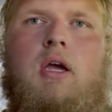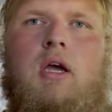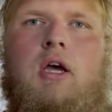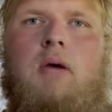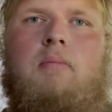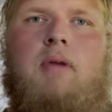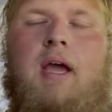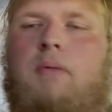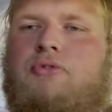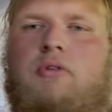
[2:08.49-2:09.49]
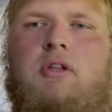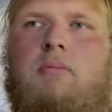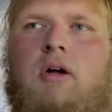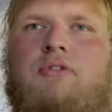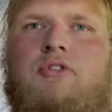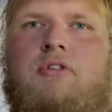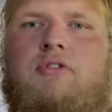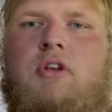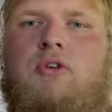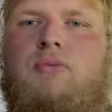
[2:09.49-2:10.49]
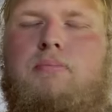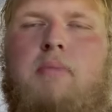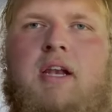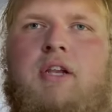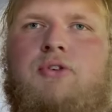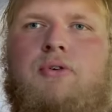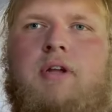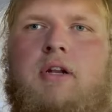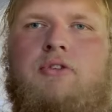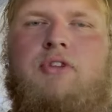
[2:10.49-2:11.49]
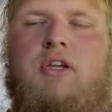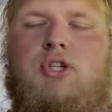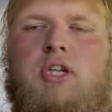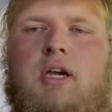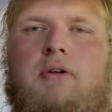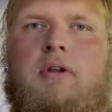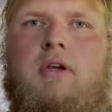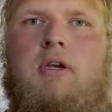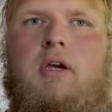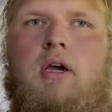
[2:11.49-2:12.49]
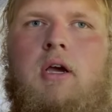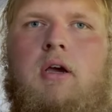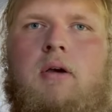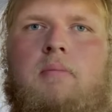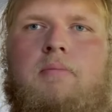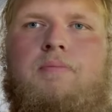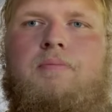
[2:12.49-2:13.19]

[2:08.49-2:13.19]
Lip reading: Absolutely monstrous. Many tornadoes touched down. Down